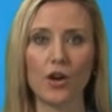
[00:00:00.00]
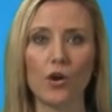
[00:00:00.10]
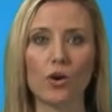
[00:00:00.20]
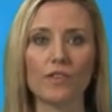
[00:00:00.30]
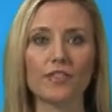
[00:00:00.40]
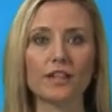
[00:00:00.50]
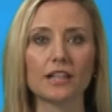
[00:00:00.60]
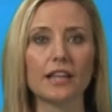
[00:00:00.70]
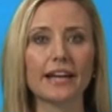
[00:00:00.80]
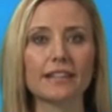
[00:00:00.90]
or that the
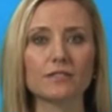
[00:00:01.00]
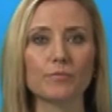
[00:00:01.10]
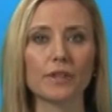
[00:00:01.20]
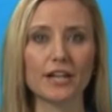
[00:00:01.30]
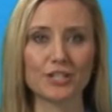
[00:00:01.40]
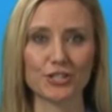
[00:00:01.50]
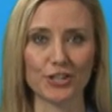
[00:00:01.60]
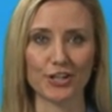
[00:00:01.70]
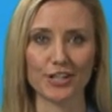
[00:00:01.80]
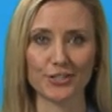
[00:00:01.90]
client's blood
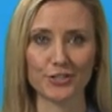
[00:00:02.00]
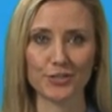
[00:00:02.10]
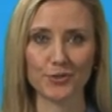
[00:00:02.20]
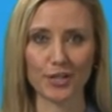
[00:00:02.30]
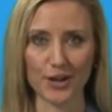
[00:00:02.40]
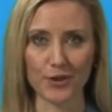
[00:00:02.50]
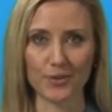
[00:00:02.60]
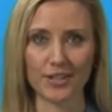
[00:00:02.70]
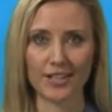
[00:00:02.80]
sugar is too low.